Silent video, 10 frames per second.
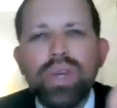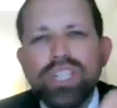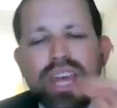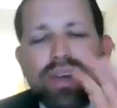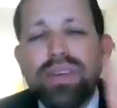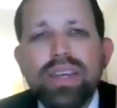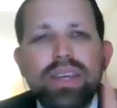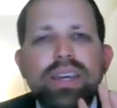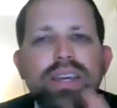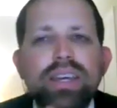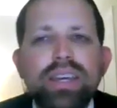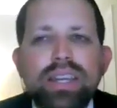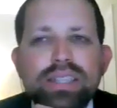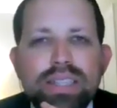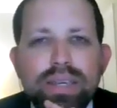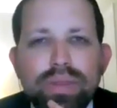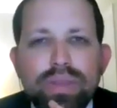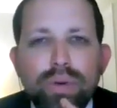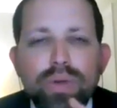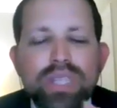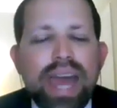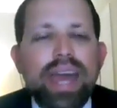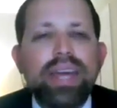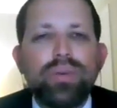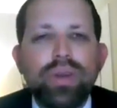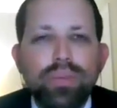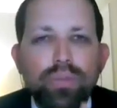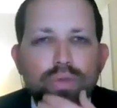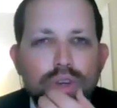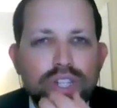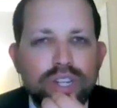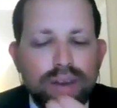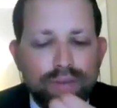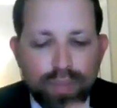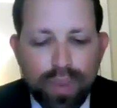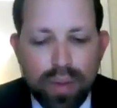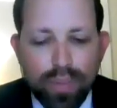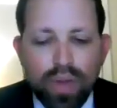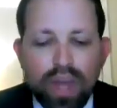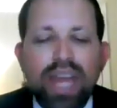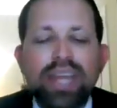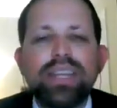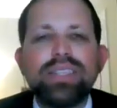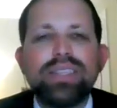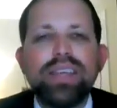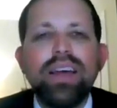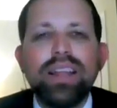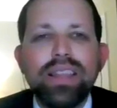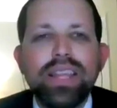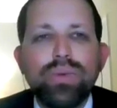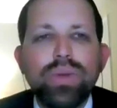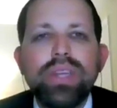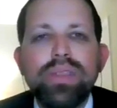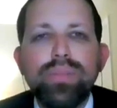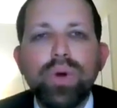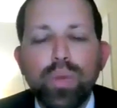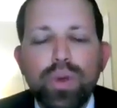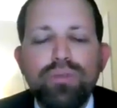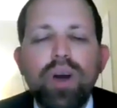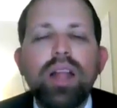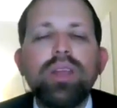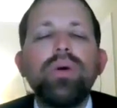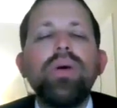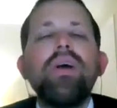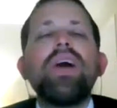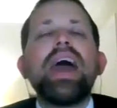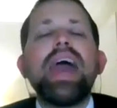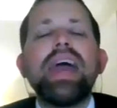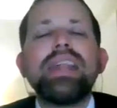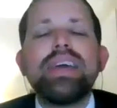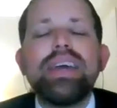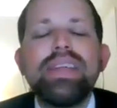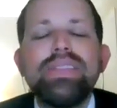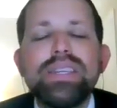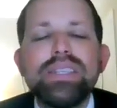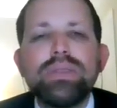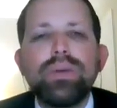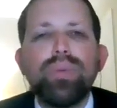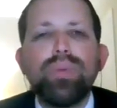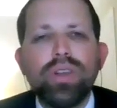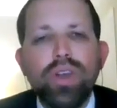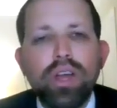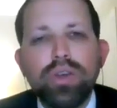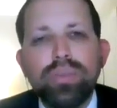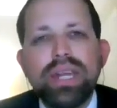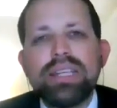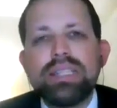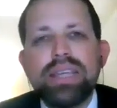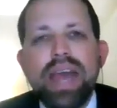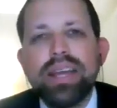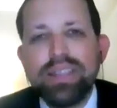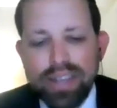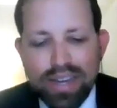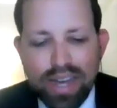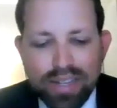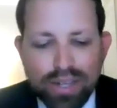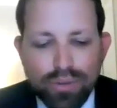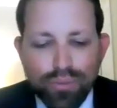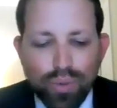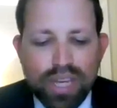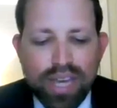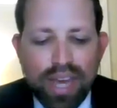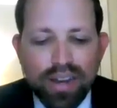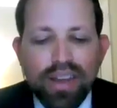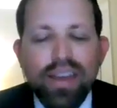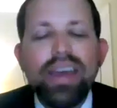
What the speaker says: it is the most accurate version of the Bible, and it is literally the book we follow. And this important document is sacked in 1948.